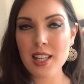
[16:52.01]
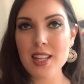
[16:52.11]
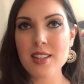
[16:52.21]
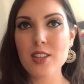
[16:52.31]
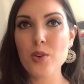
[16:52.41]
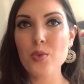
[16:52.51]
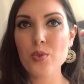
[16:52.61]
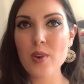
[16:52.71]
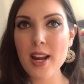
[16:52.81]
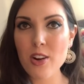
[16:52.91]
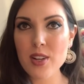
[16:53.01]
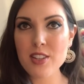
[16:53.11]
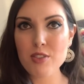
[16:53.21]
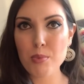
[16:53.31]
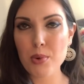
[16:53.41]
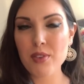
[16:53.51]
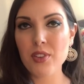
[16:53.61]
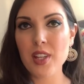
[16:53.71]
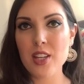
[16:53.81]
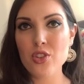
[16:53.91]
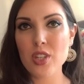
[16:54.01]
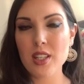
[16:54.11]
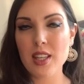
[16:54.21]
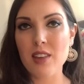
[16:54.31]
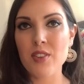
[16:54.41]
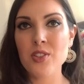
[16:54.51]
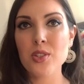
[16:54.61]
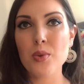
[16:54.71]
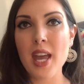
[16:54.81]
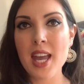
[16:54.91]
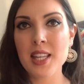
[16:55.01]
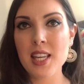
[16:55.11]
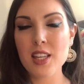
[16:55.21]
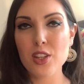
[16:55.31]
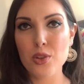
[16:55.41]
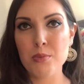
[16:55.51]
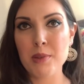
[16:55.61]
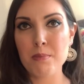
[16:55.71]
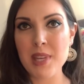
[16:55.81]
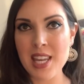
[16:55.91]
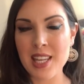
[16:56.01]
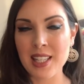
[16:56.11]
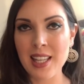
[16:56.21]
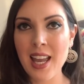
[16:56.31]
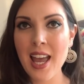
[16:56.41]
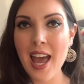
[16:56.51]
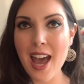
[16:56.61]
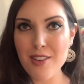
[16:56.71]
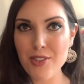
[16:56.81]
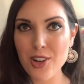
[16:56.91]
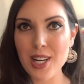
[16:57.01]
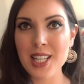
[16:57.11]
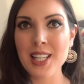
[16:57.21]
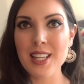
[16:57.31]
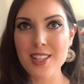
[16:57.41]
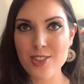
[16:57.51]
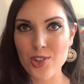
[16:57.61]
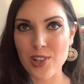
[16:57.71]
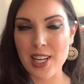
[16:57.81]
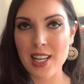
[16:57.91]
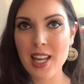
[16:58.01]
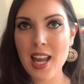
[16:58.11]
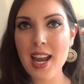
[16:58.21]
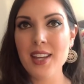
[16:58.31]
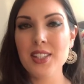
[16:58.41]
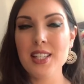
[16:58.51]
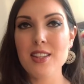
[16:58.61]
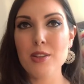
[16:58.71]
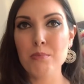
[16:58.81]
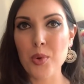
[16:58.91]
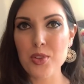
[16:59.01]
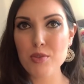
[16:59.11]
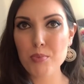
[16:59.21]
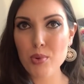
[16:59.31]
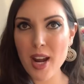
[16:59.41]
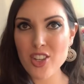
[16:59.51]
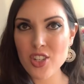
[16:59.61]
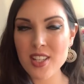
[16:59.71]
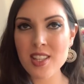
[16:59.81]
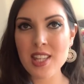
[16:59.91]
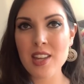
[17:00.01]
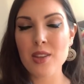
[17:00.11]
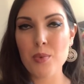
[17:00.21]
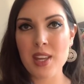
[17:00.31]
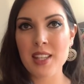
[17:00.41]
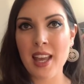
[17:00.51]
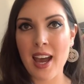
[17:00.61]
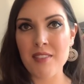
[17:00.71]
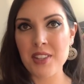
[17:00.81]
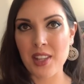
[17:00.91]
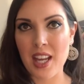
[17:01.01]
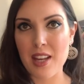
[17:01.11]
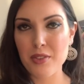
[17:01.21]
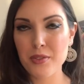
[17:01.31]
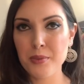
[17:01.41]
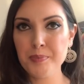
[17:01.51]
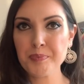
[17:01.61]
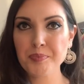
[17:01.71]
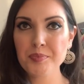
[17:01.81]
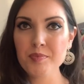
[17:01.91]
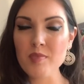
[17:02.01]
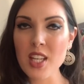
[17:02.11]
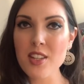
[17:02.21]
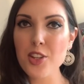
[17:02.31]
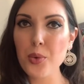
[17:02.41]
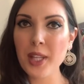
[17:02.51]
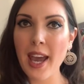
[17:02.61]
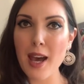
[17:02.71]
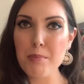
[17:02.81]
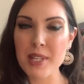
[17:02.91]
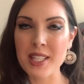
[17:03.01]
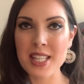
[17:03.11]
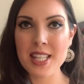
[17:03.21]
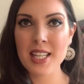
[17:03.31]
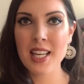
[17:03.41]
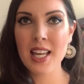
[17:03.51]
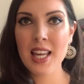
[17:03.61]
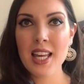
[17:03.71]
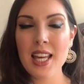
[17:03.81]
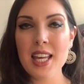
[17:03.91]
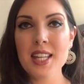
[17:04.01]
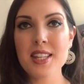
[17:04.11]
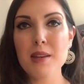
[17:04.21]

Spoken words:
is the rarest privilege given to any human being ever in history, and that it's the most precious thing that we can have in life. So what happens is